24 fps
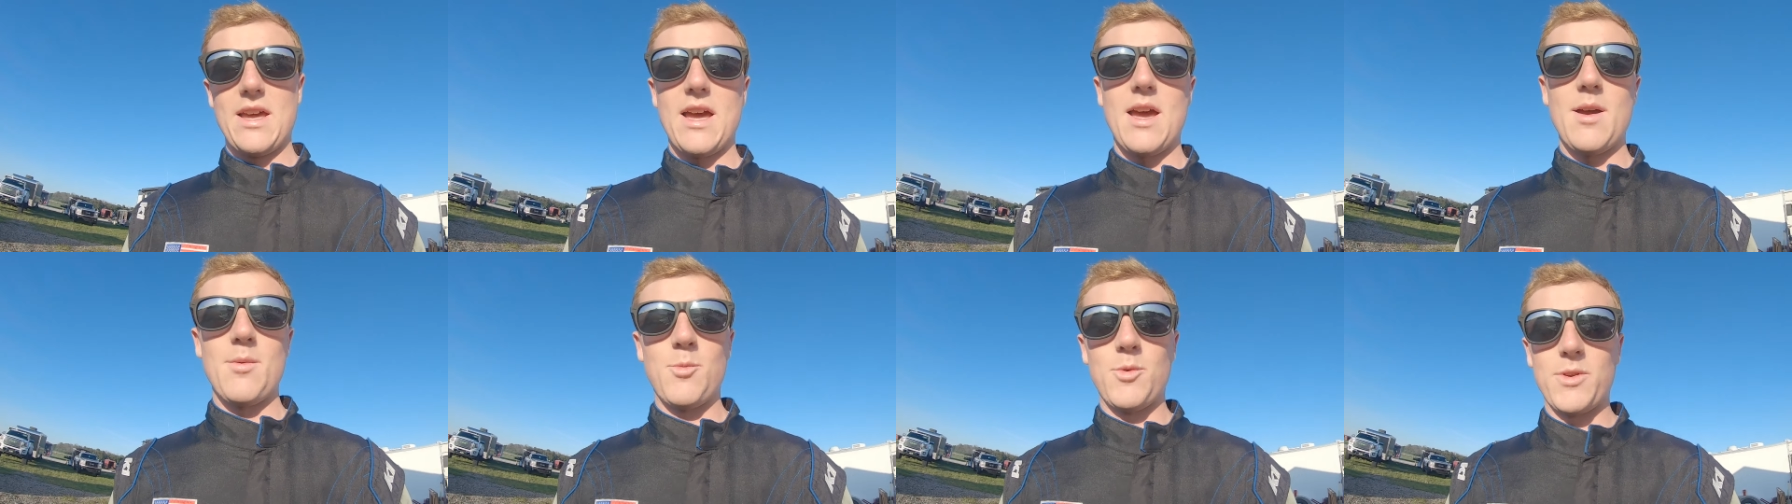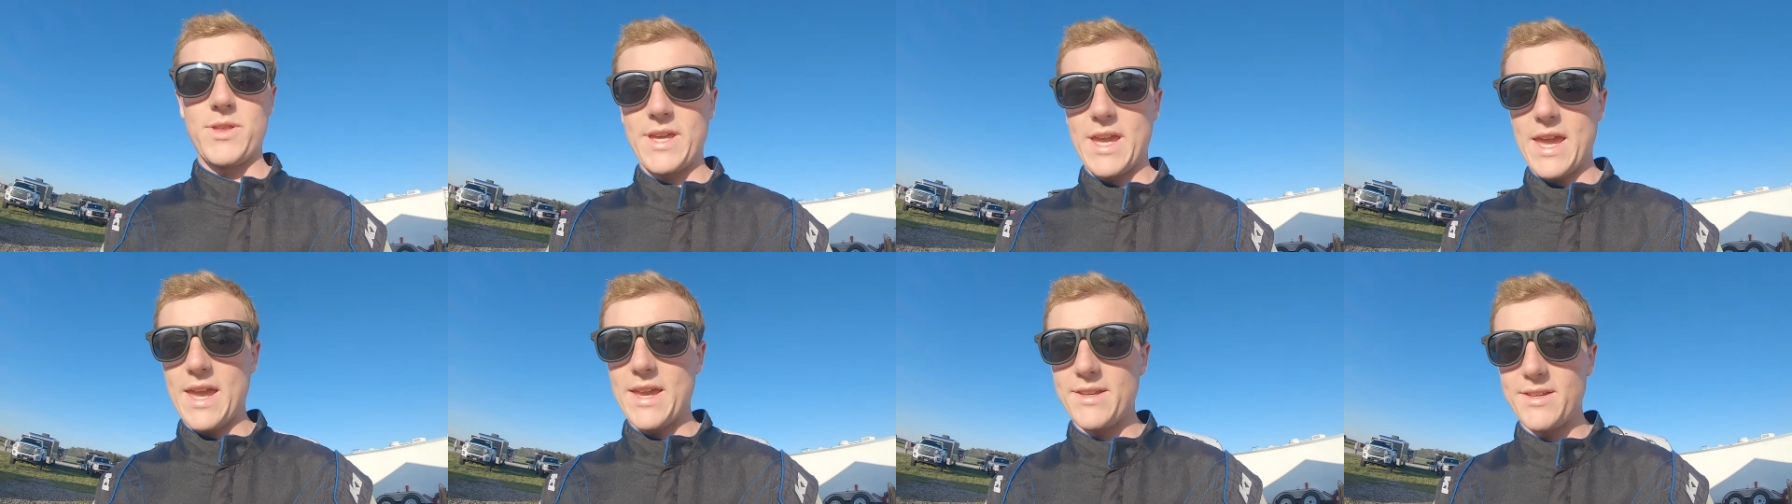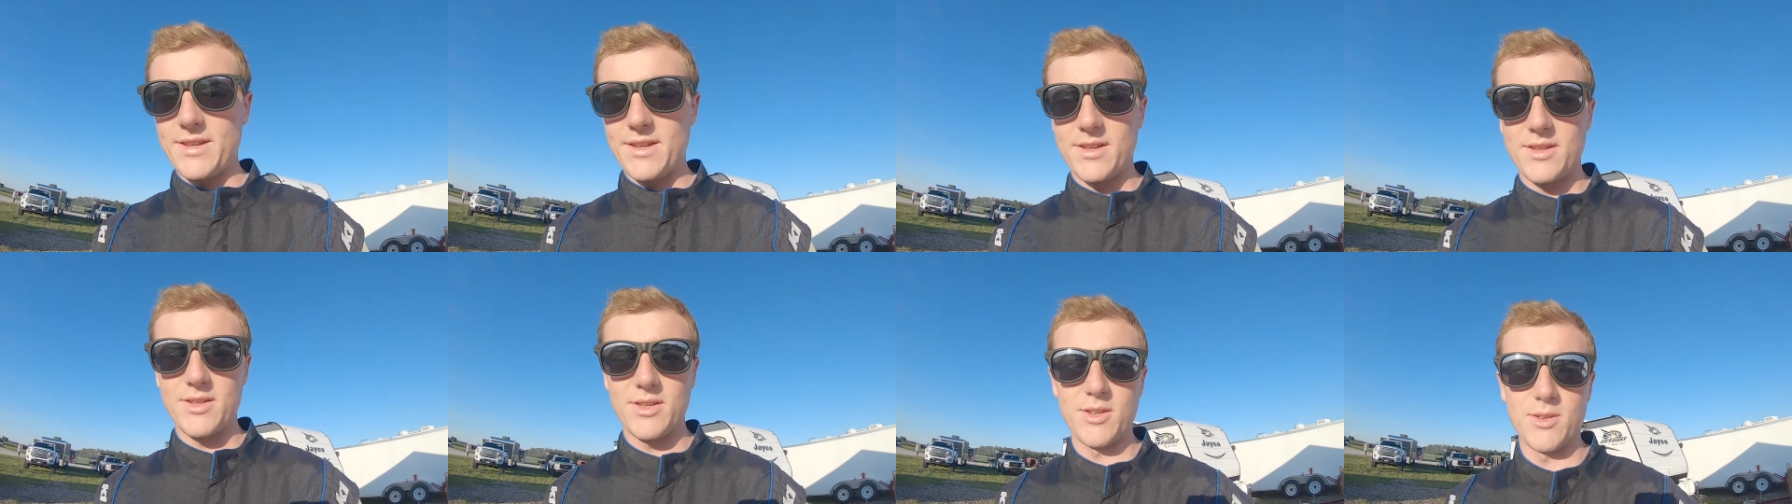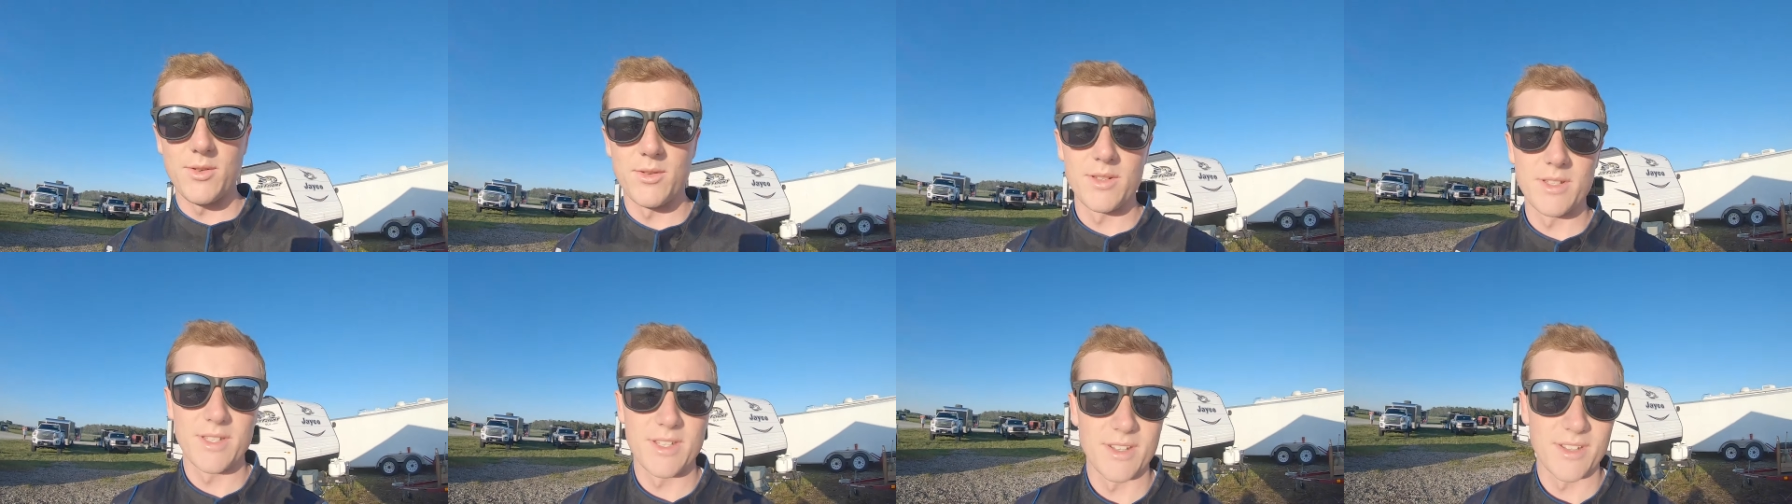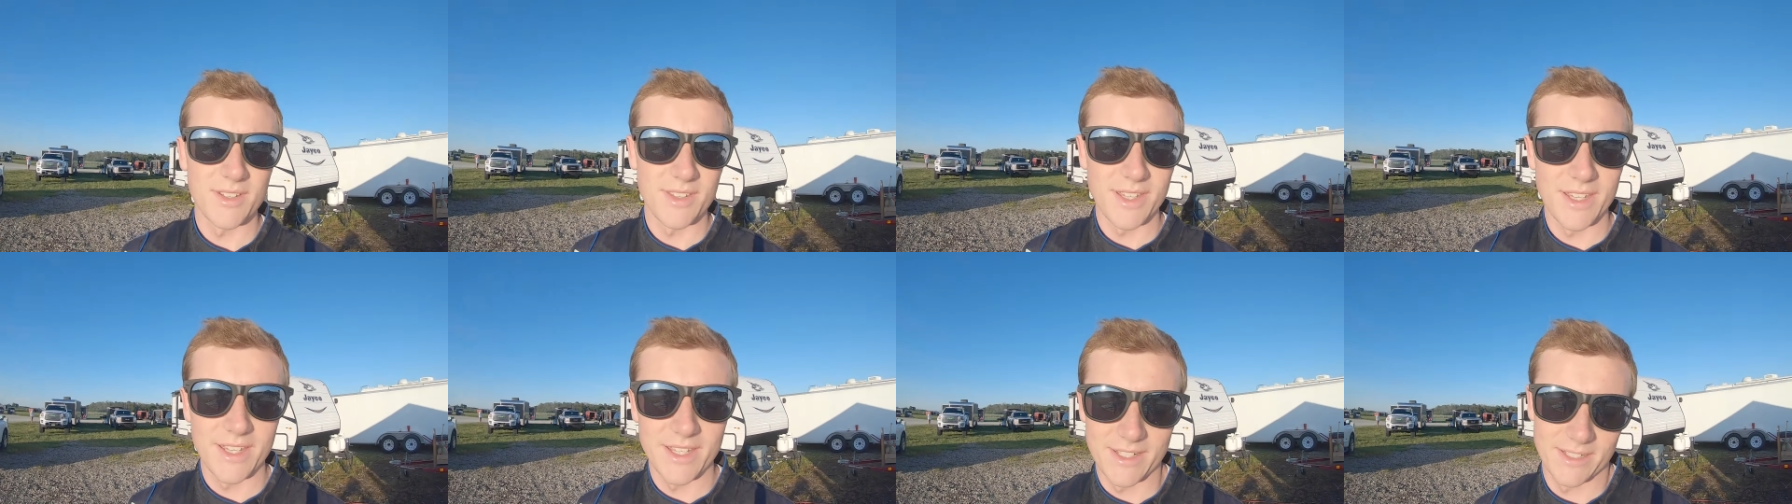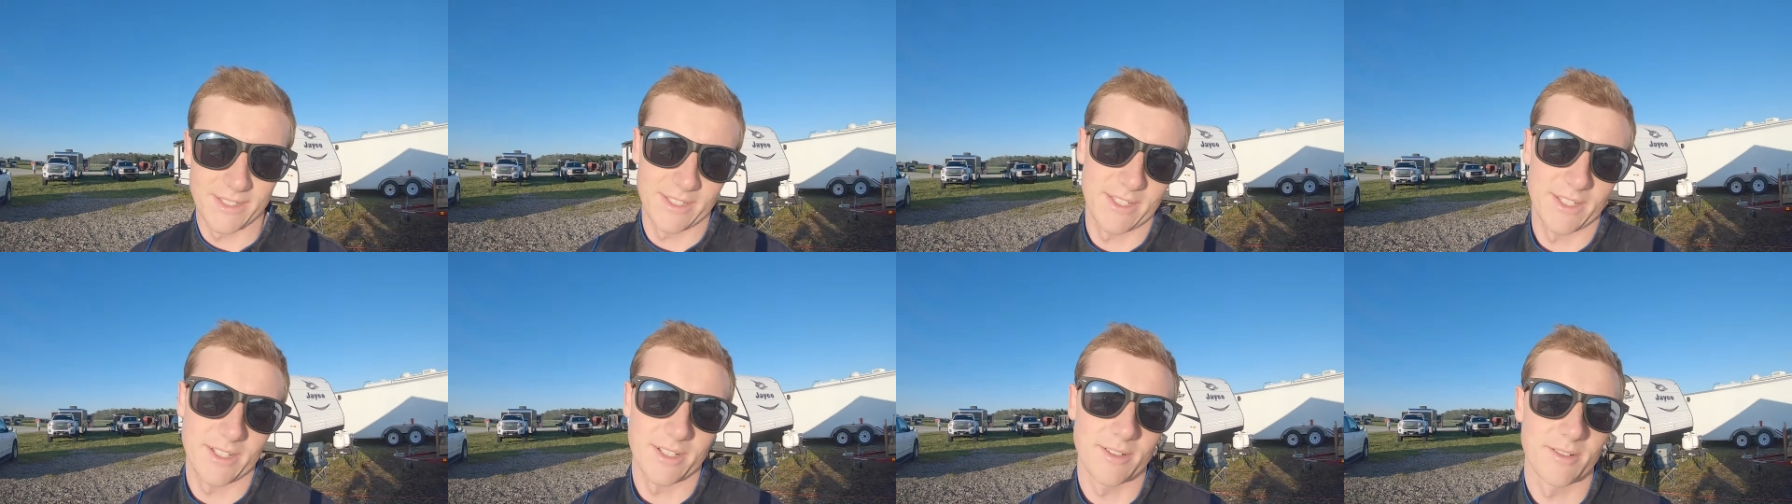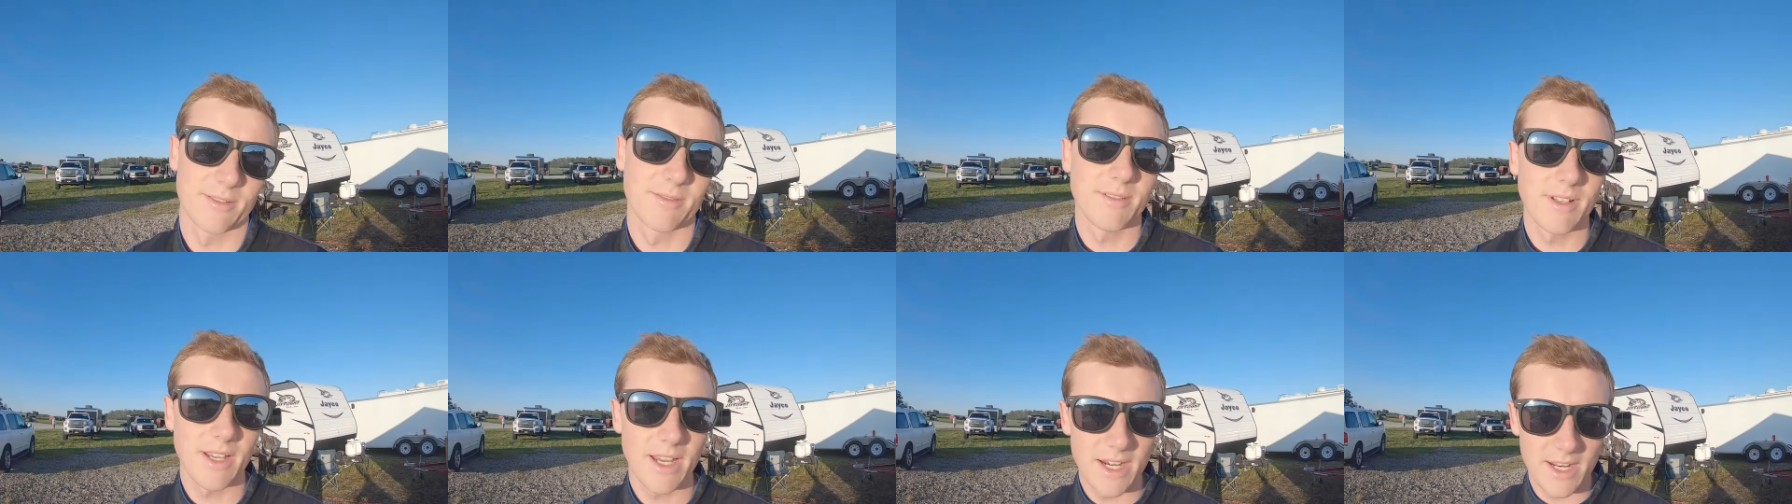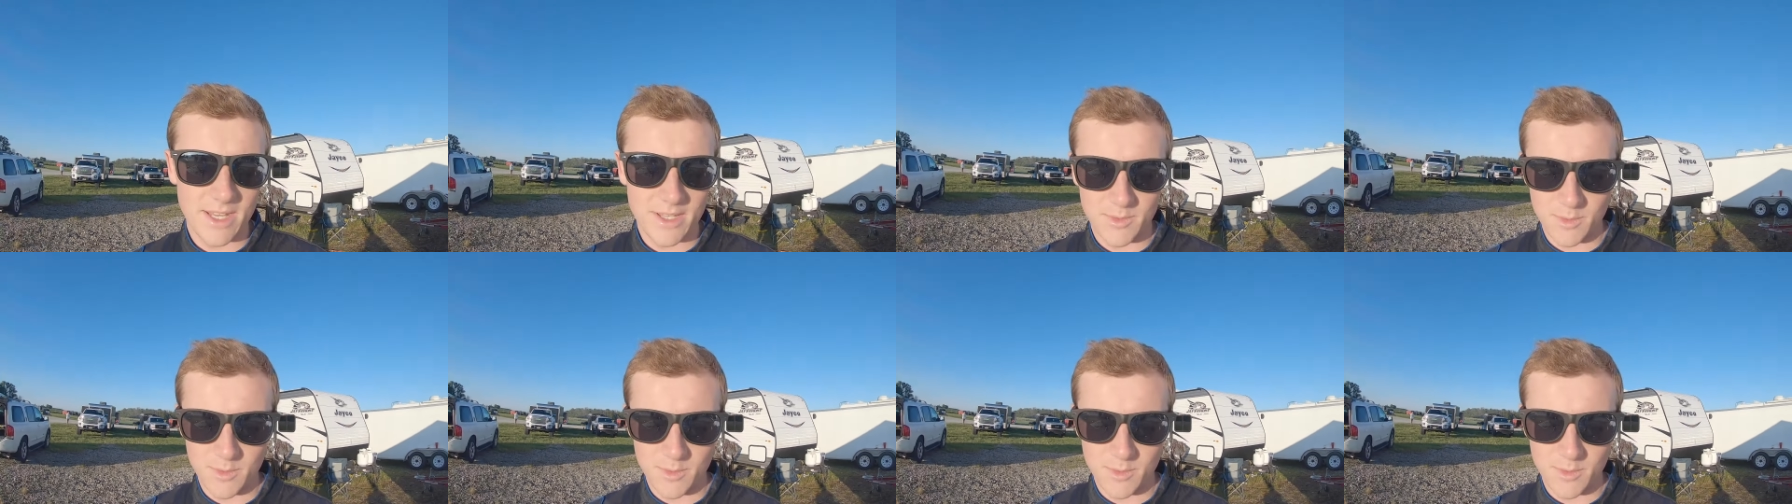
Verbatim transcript: I'm with Casey's suit until then, so it